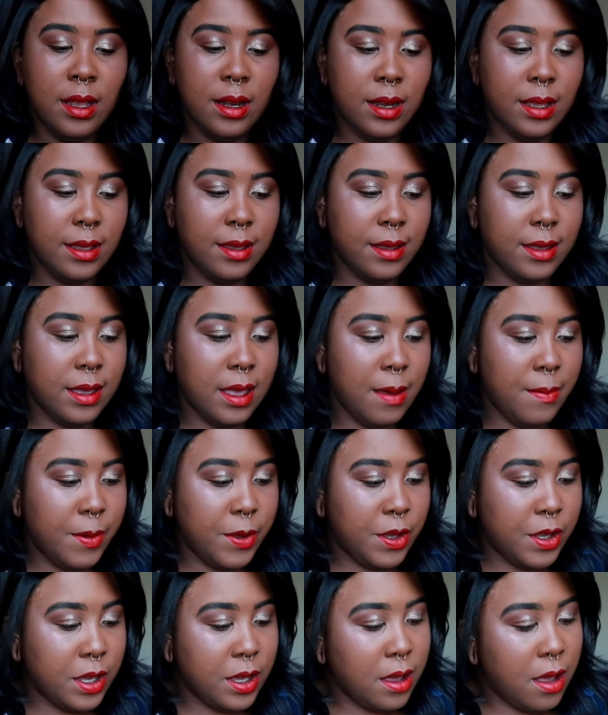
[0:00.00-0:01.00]
Let's see how
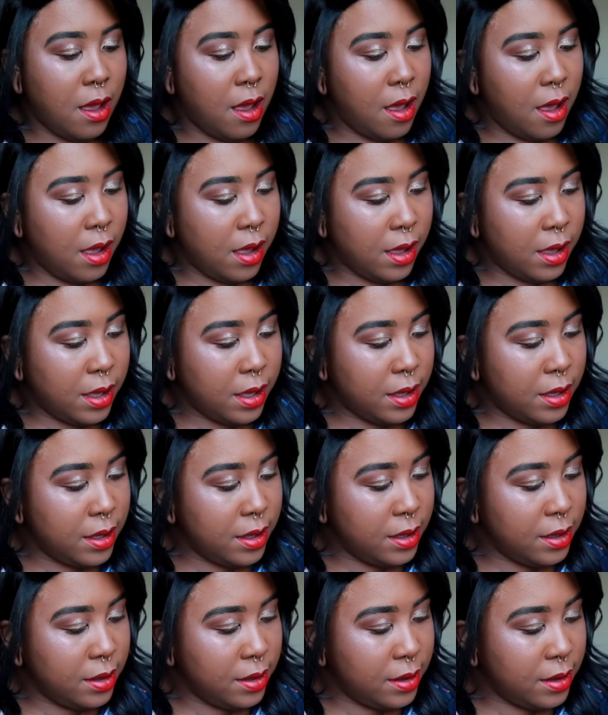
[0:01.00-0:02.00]
much it
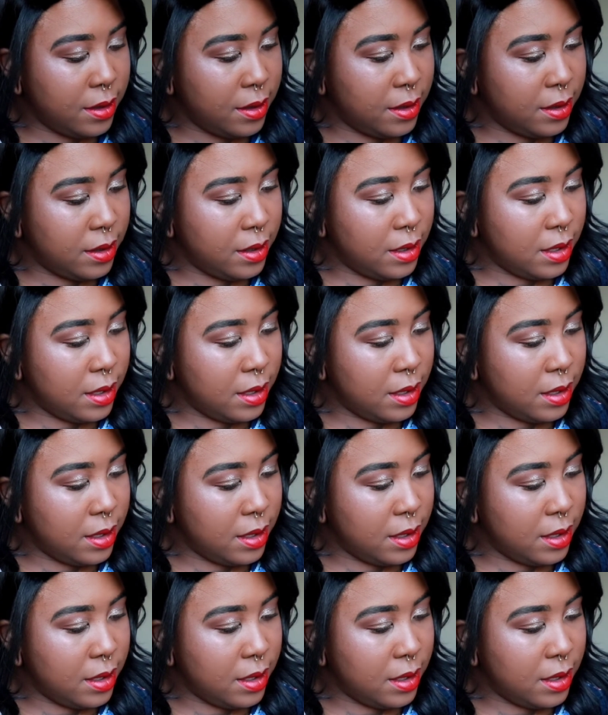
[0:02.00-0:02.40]
costs.